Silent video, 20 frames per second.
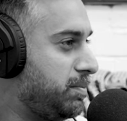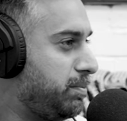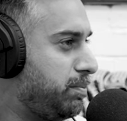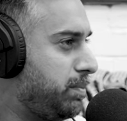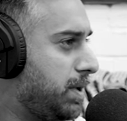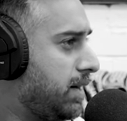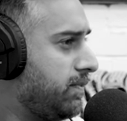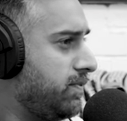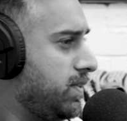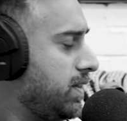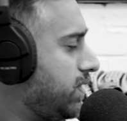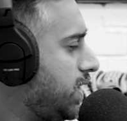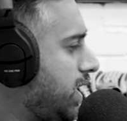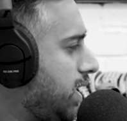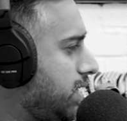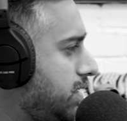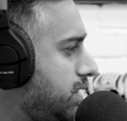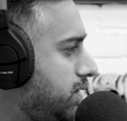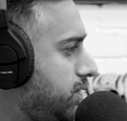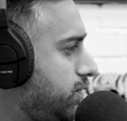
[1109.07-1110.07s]
I've never
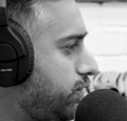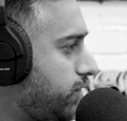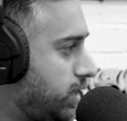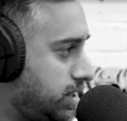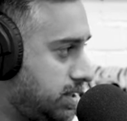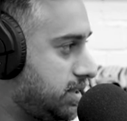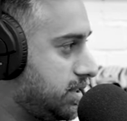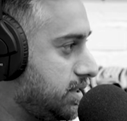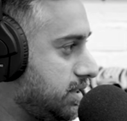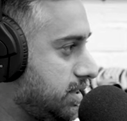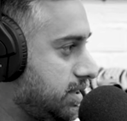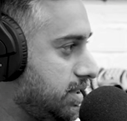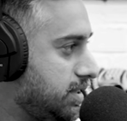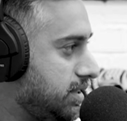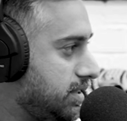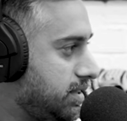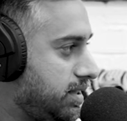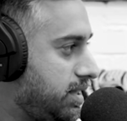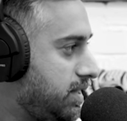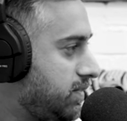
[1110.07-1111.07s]
had friends.
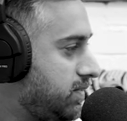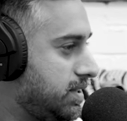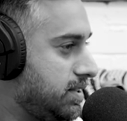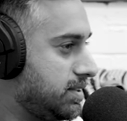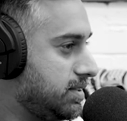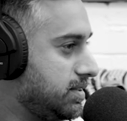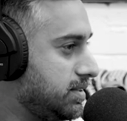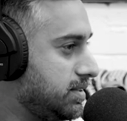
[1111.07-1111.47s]
Never.